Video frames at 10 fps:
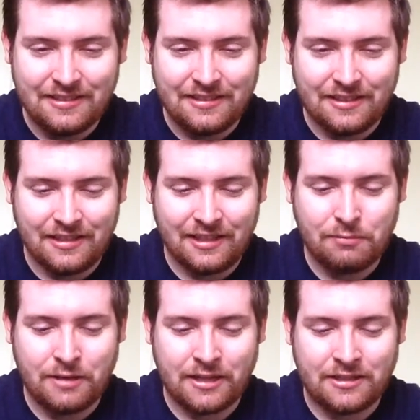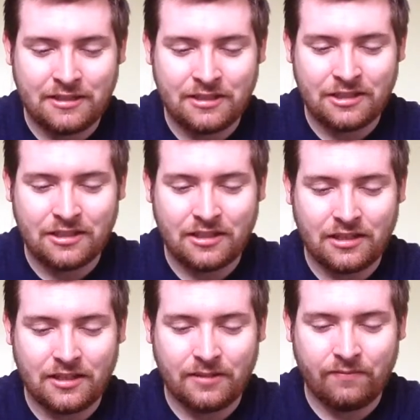Uh, next match.
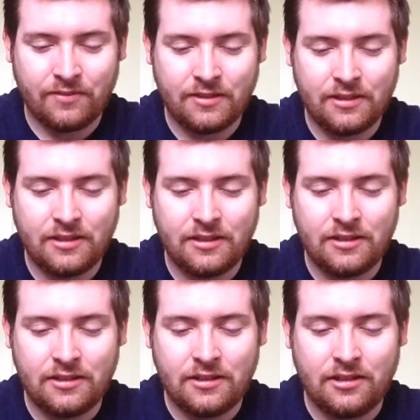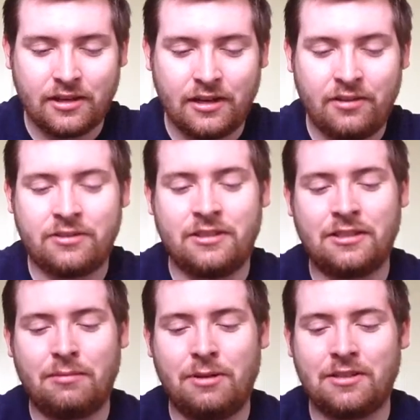Um, okay, here's this is
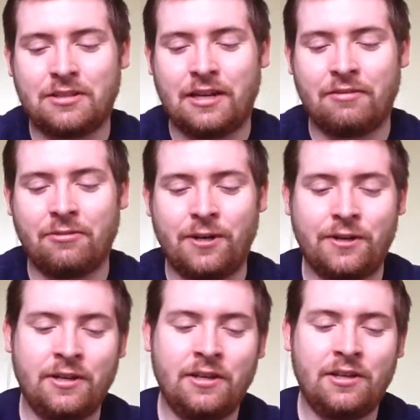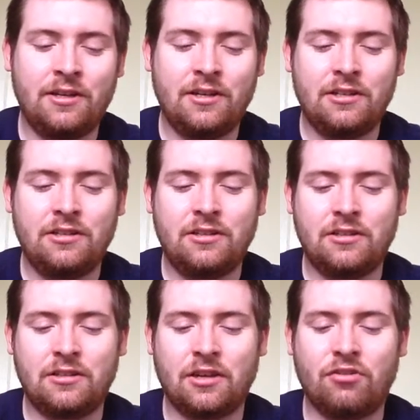gonna be, sound weird.
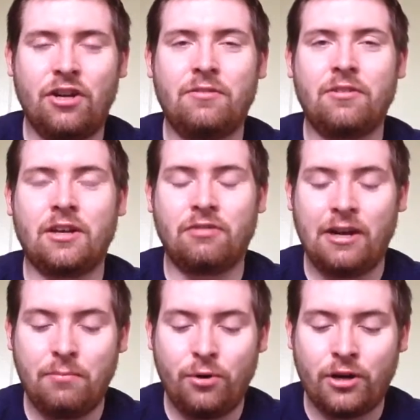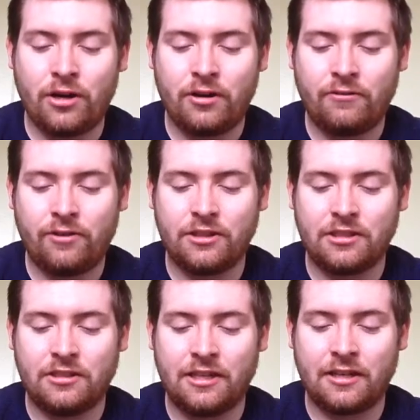The great the Great Muta versus
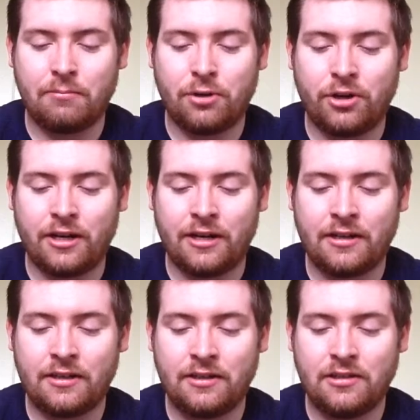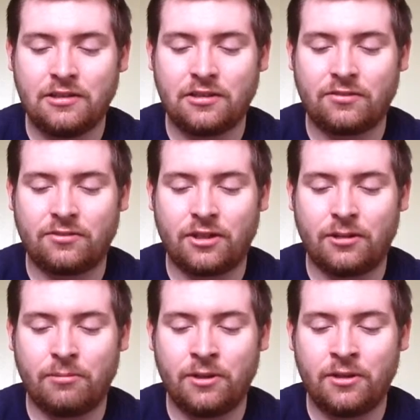Dick Murdoch. This is
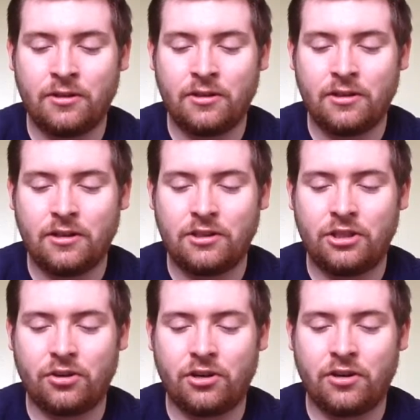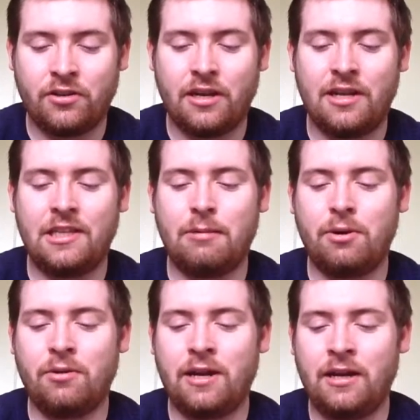from a show called
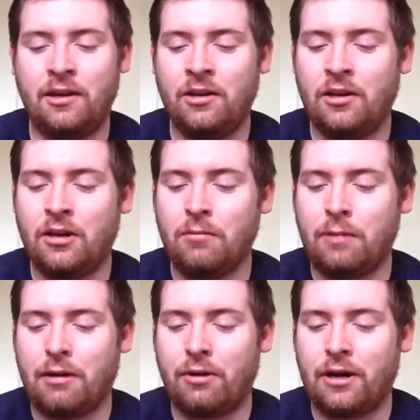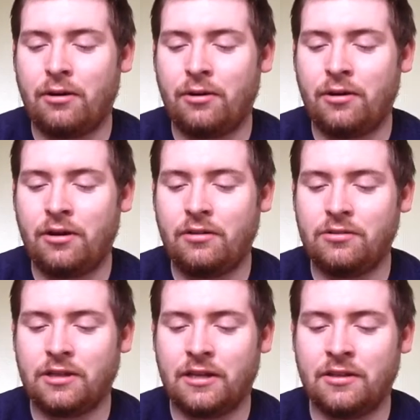NWA Power Hour. It
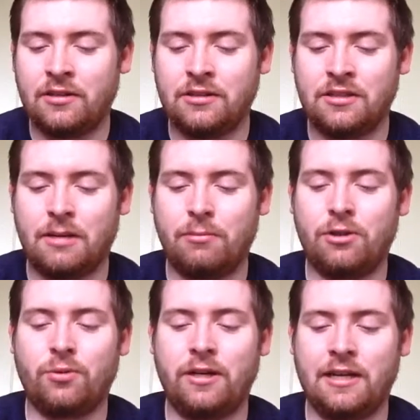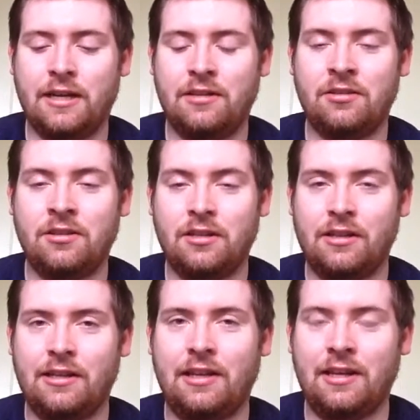was on September 29th,
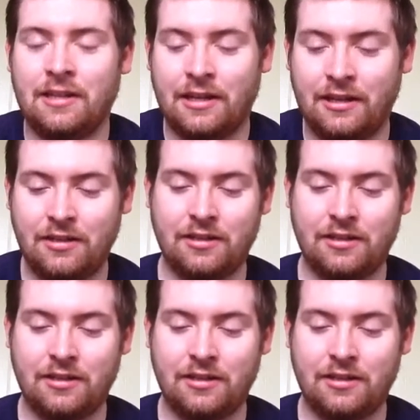1989.